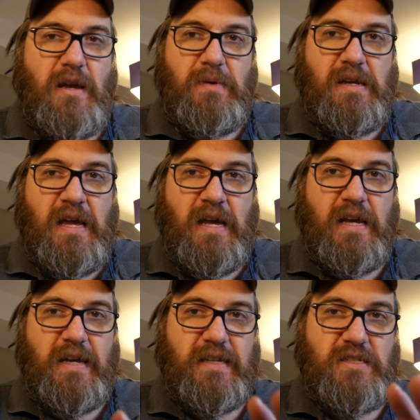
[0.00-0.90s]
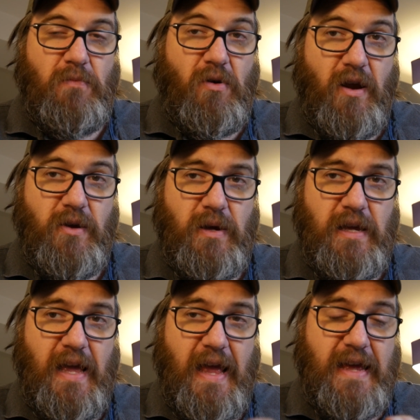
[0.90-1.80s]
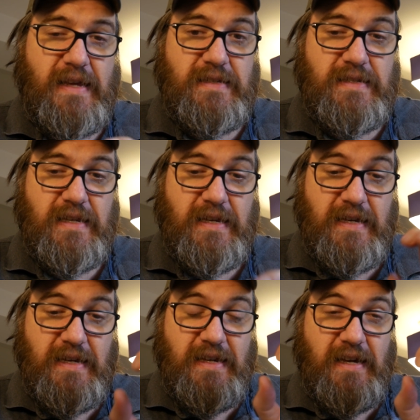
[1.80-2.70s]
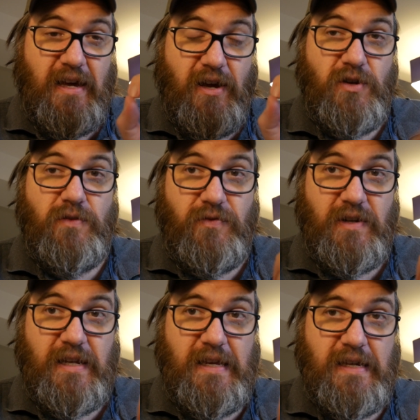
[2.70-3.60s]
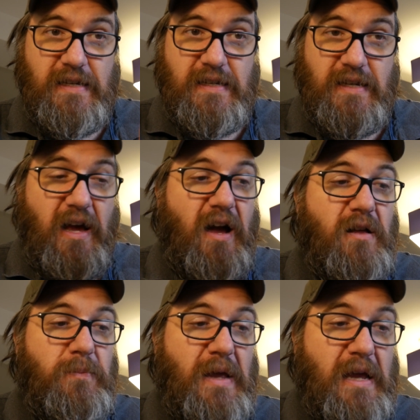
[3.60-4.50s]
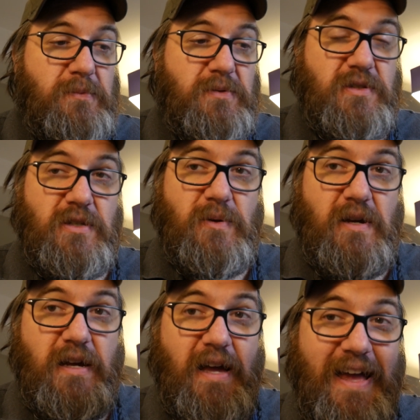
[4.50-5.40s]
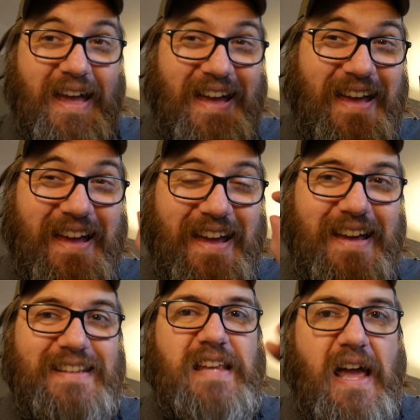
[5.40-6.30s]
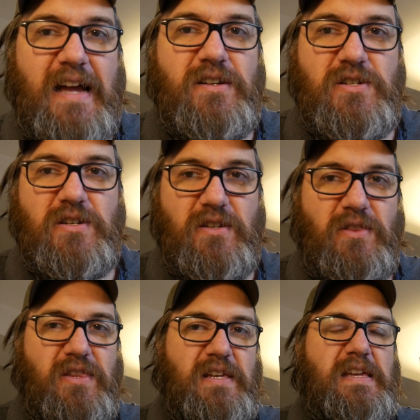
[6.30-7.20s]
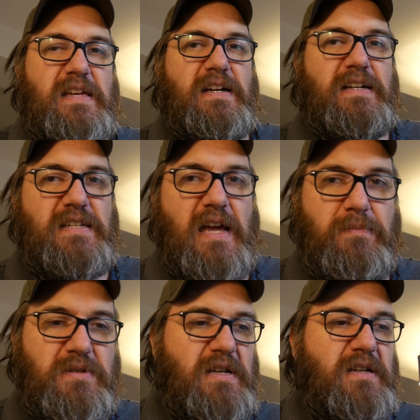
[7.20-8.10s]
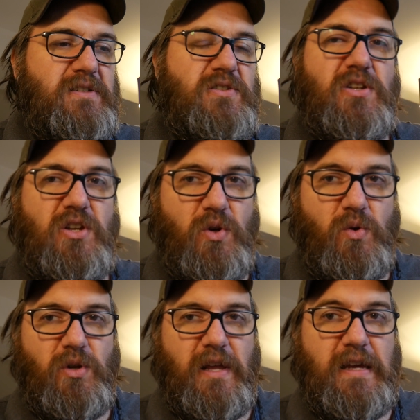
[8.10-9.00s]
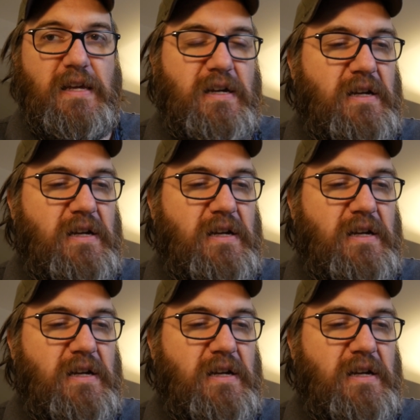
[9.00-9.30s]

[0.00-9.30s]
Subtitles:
coming tomorrow, and hopefully I'll be able to attach the adapter securely